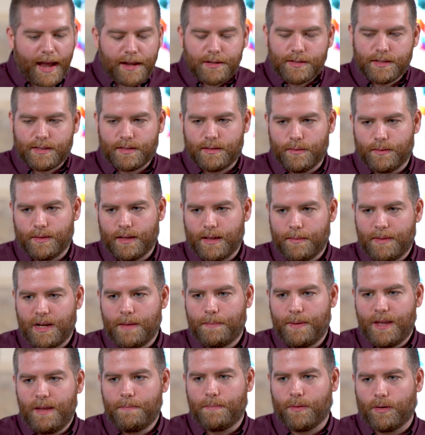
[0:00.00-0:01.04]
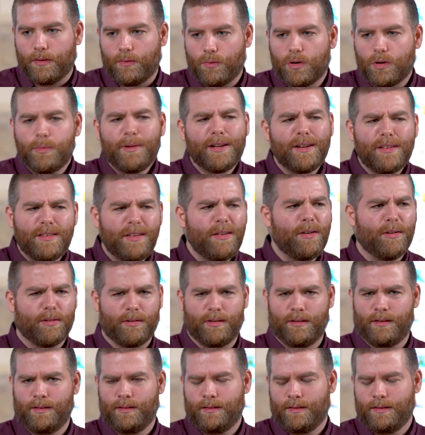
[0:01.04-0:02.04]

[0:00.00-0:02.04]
ashes to that many people. What are we gonna do?